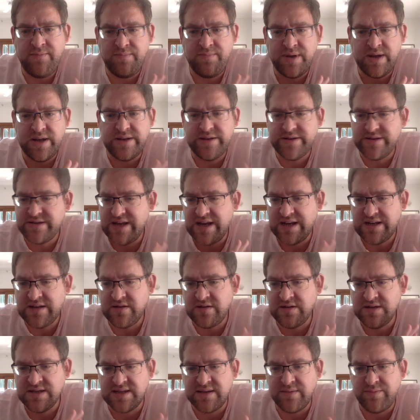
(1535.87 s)
but
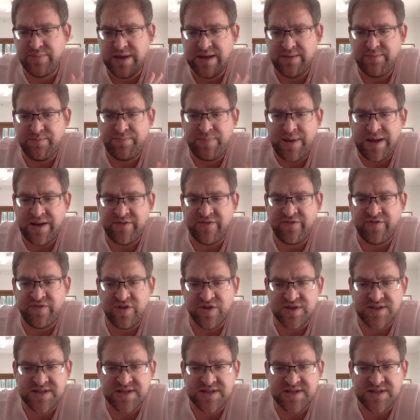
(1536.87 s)
Dettol is a bit better for your